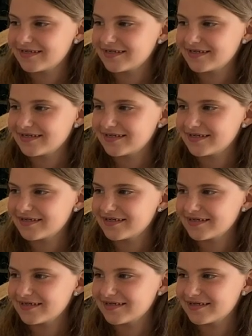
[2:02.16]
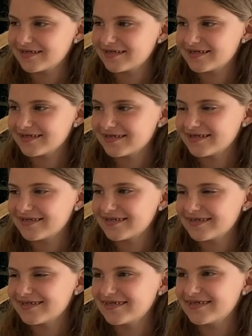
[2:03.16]

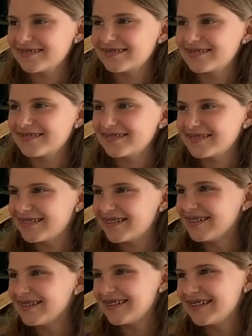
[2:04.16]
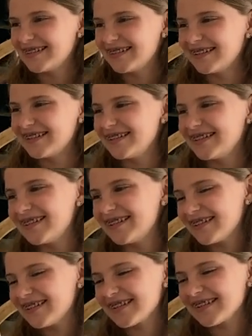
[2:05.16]

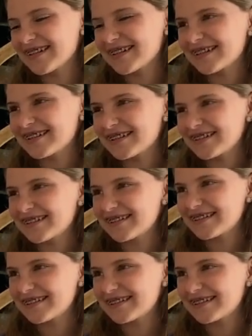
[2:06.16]
(not speaking)